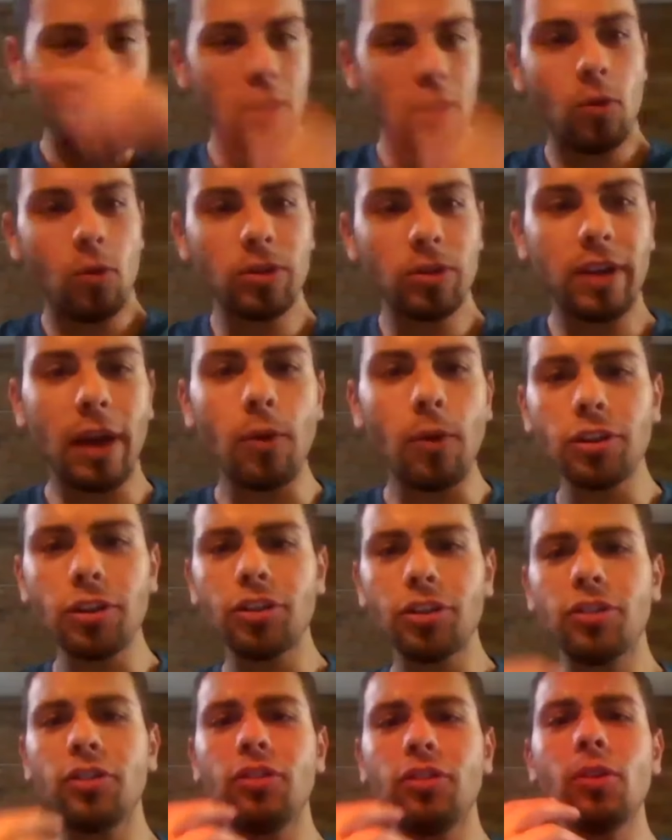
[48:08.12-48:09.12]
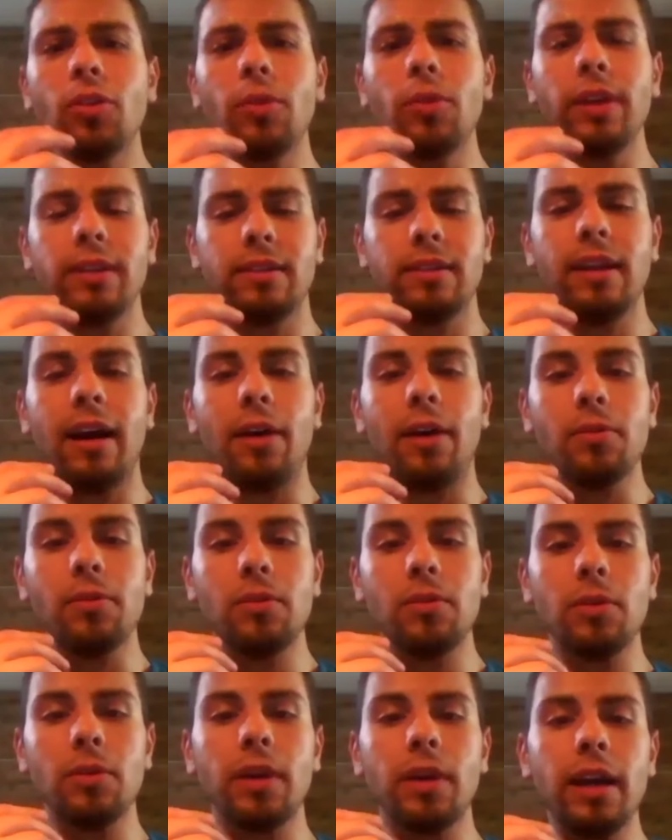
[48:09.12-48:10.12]
what I want you to do is now,
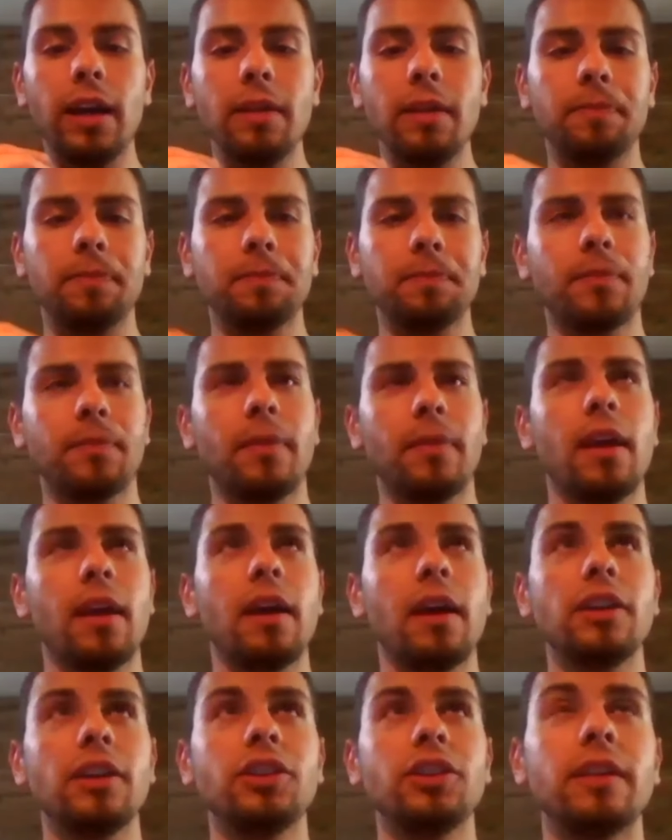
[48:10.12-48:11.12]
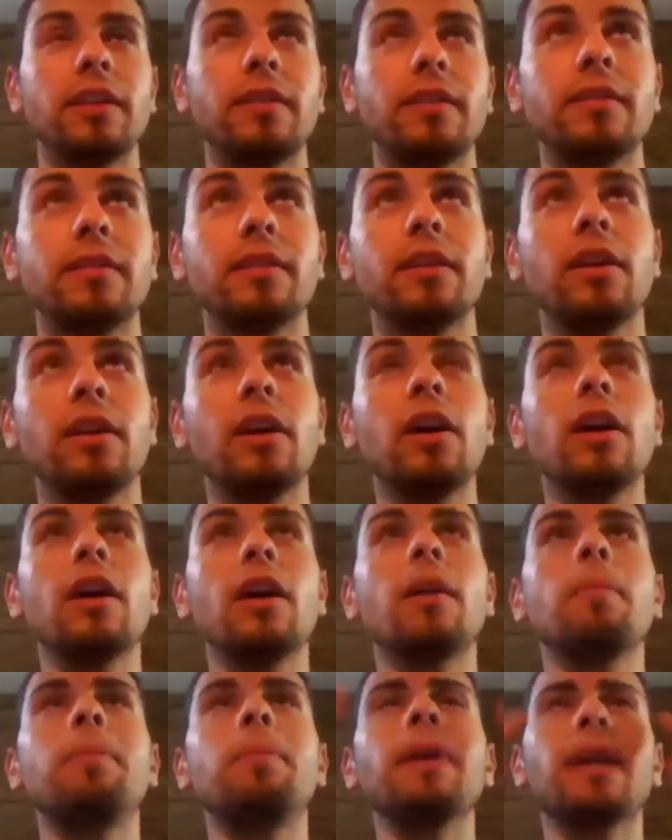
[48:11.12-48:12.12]
okay, just
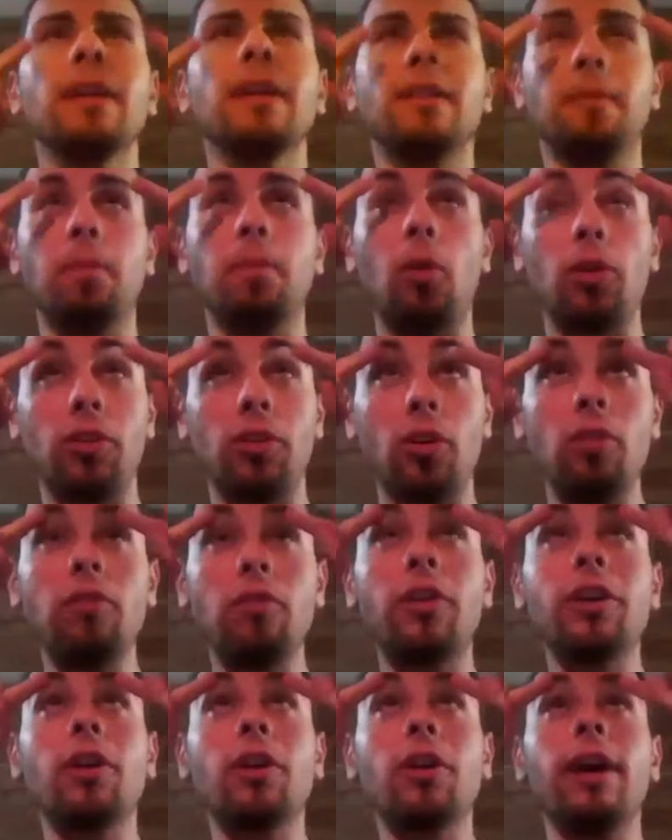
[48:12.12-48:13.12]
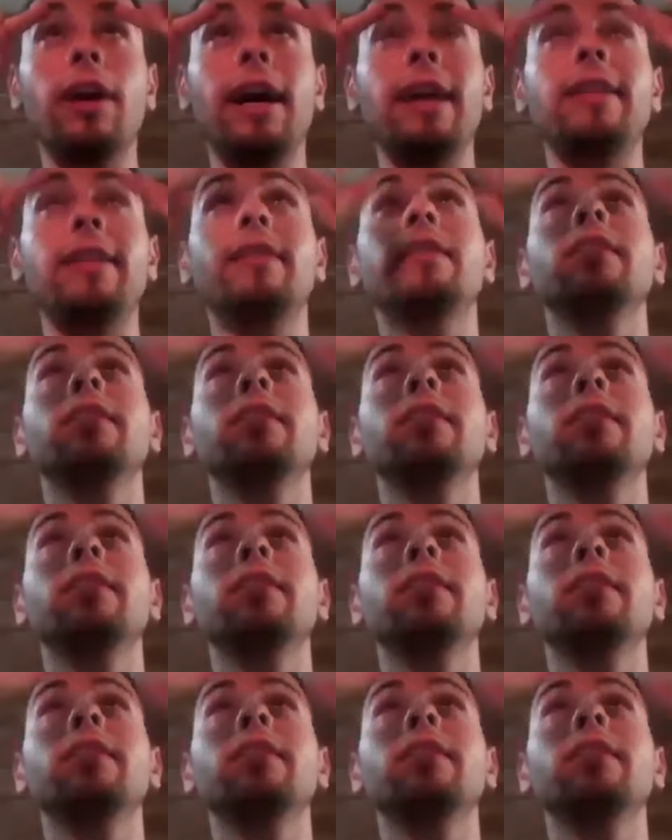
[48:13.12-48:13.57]
pick a spot over your head